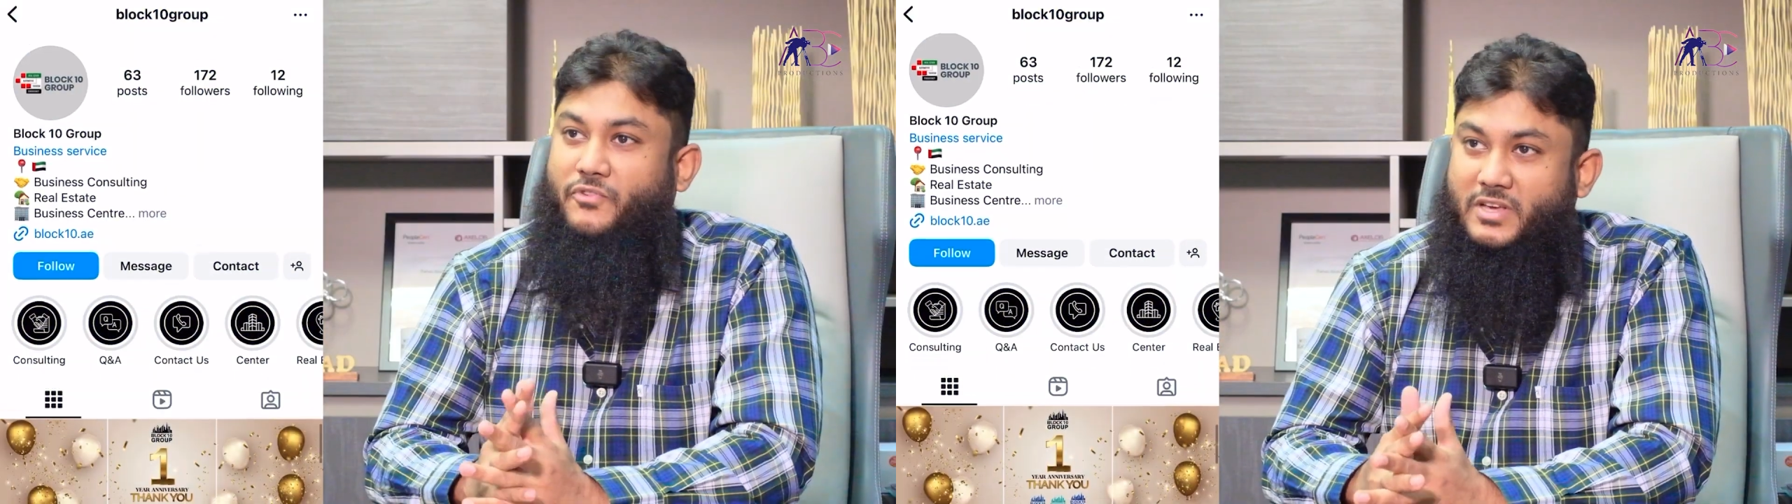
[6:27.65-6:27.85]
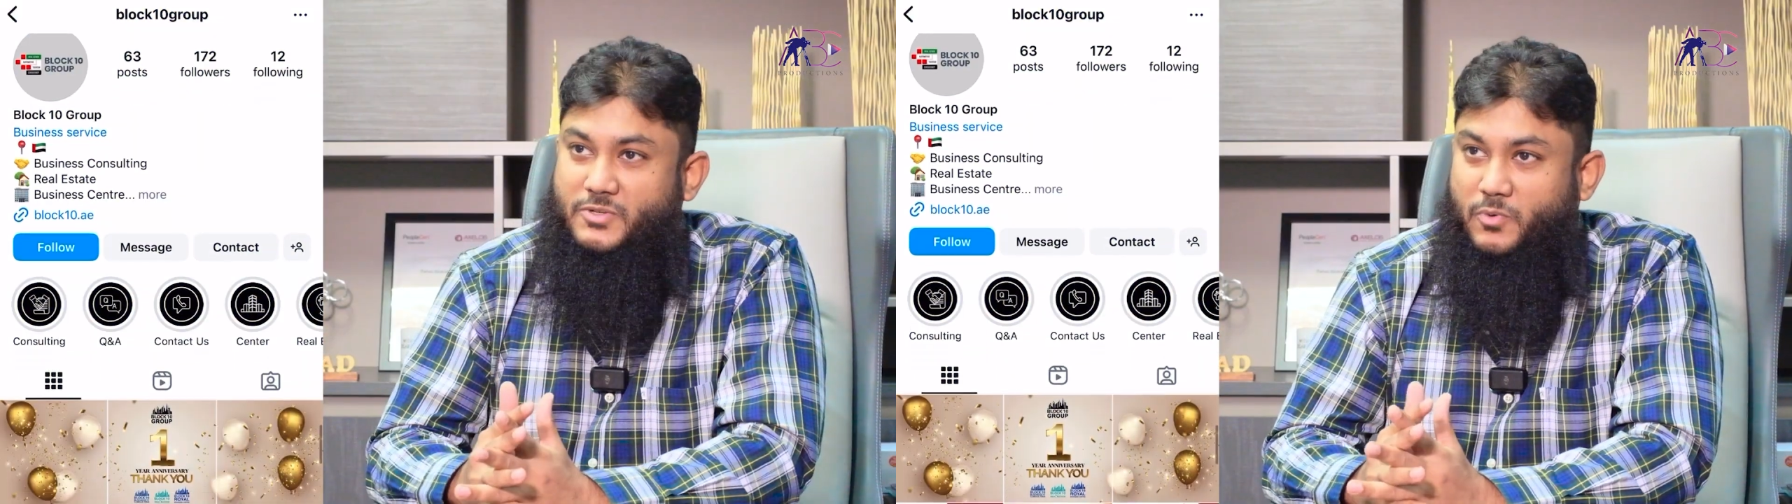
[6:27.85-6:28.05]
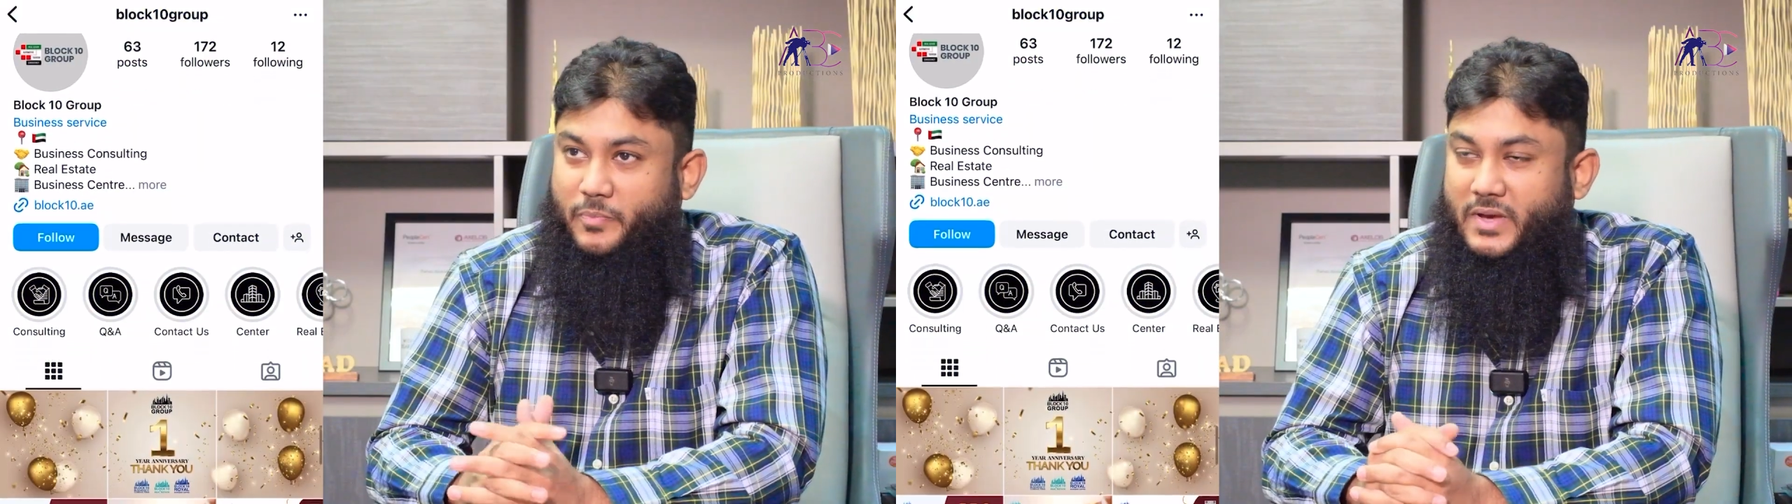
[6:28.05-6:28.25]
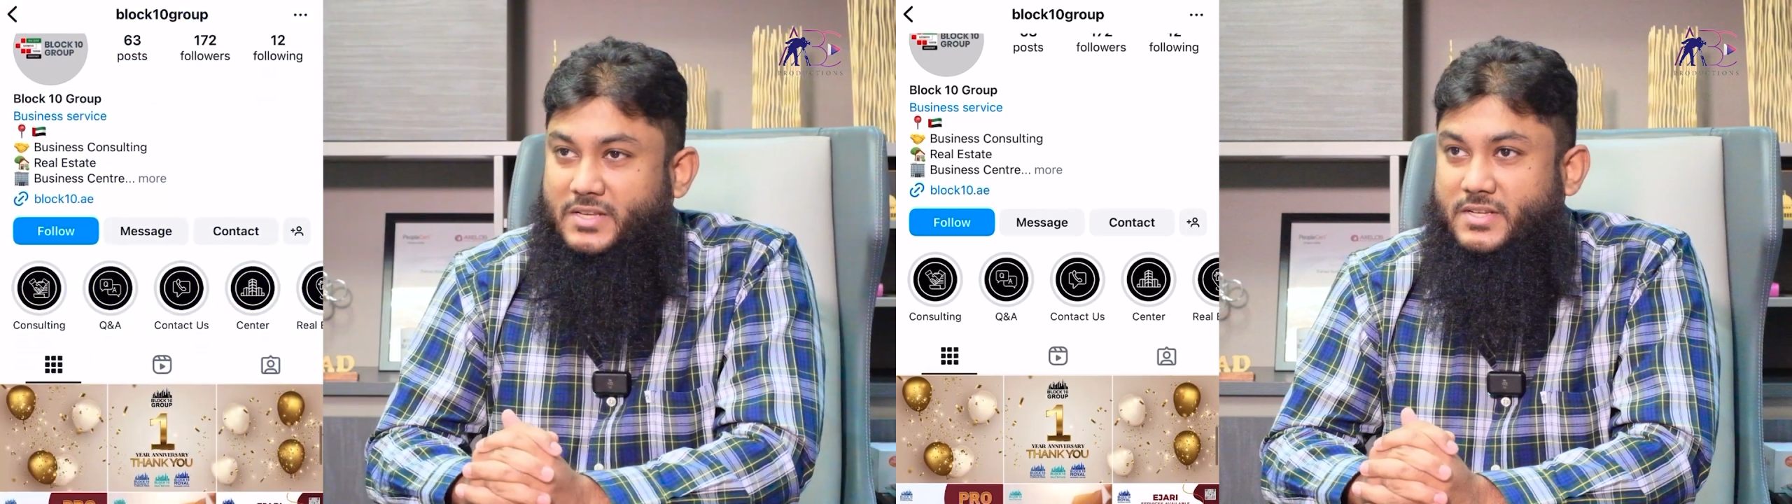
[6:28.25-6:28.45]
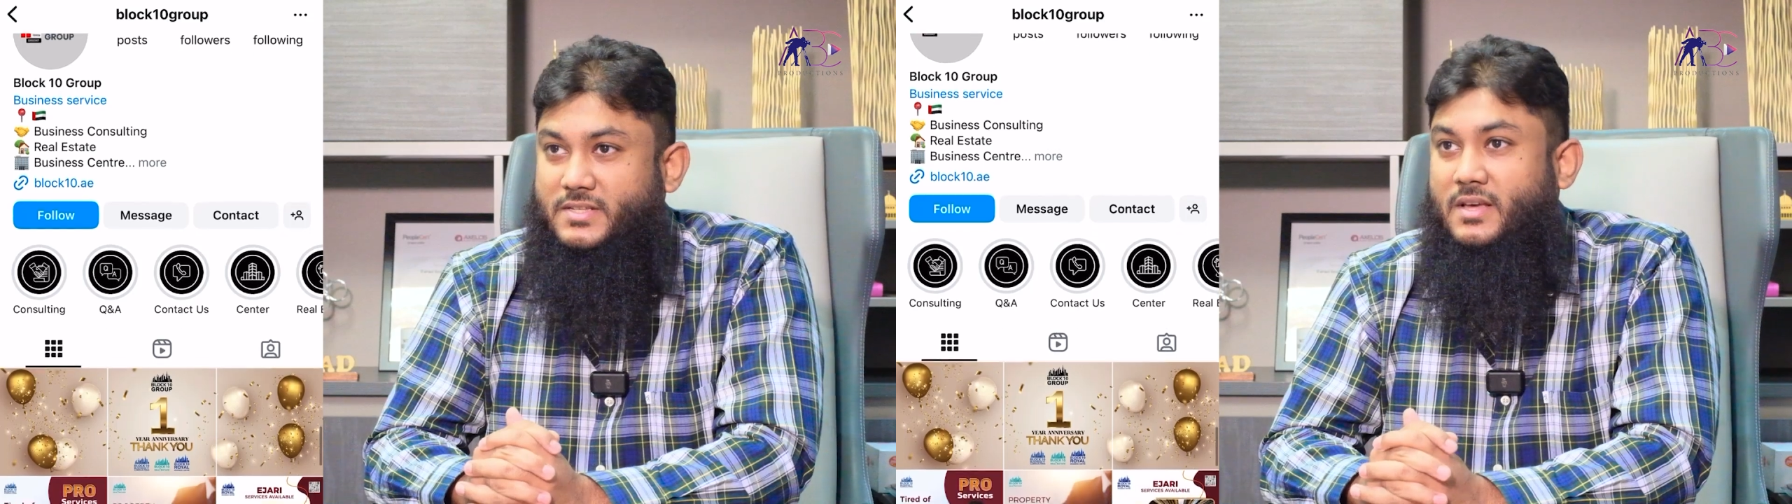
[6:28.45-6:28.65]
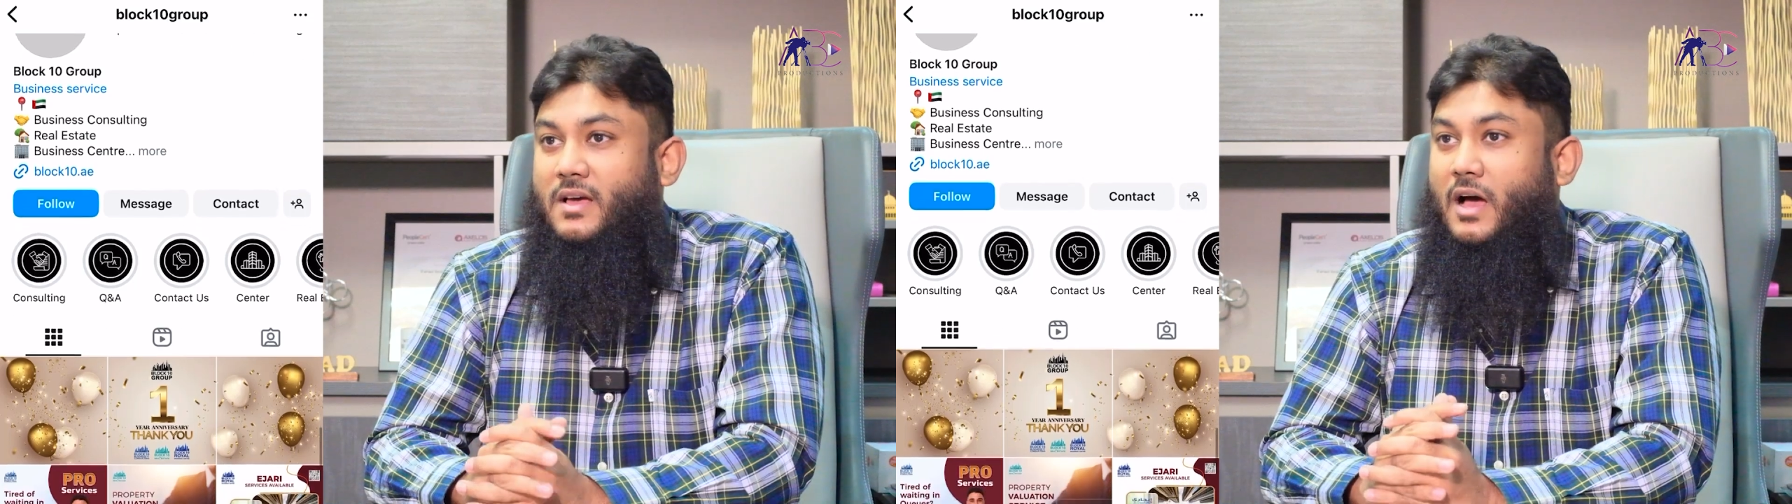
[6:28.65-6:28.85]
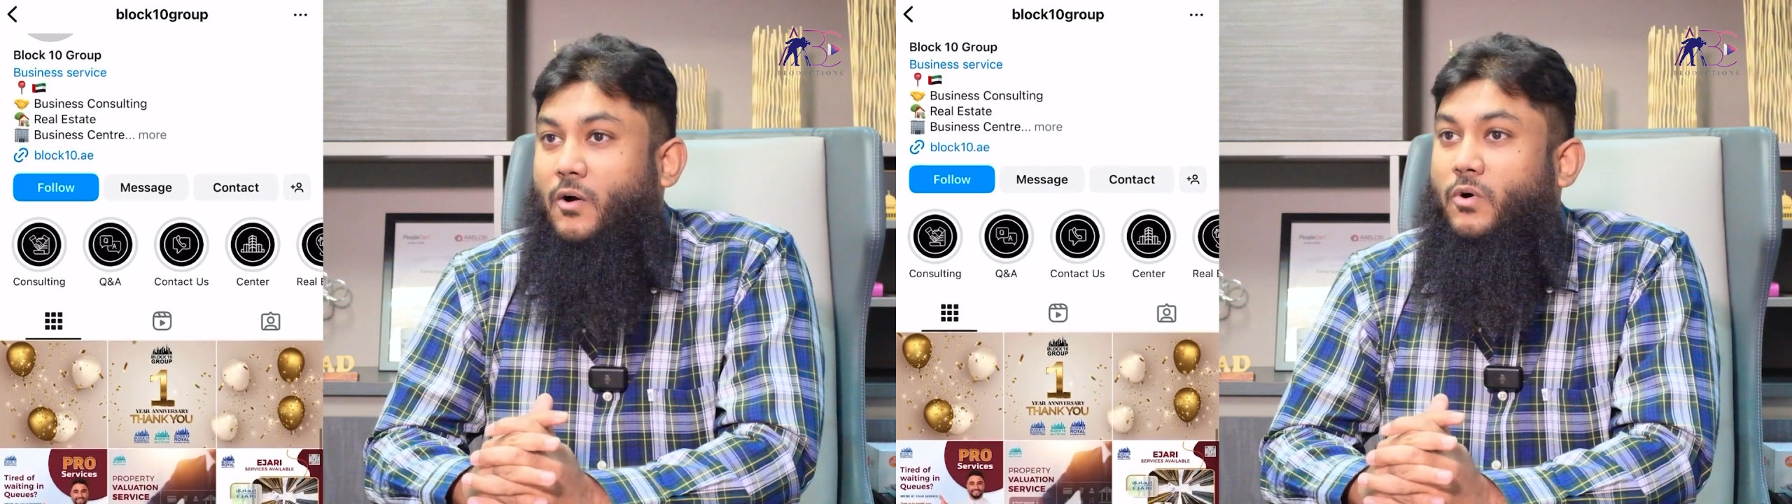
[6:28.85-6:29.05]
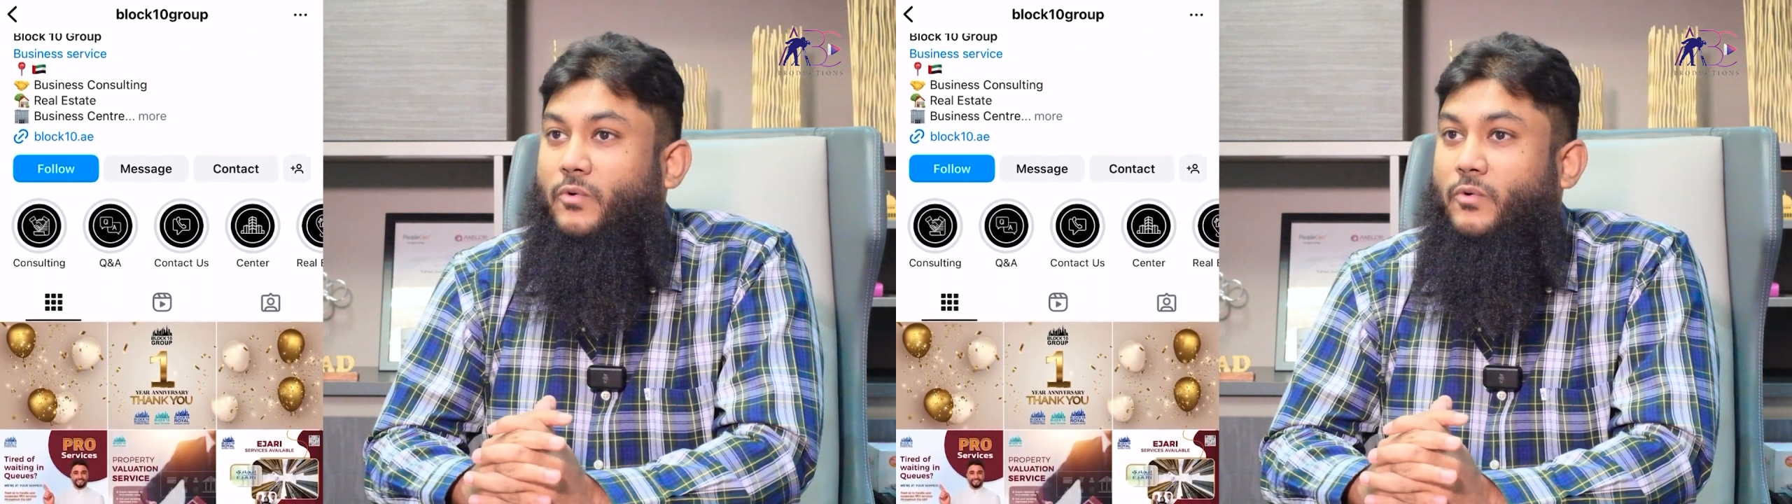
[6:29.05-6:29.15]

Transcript: Facebook pages. Our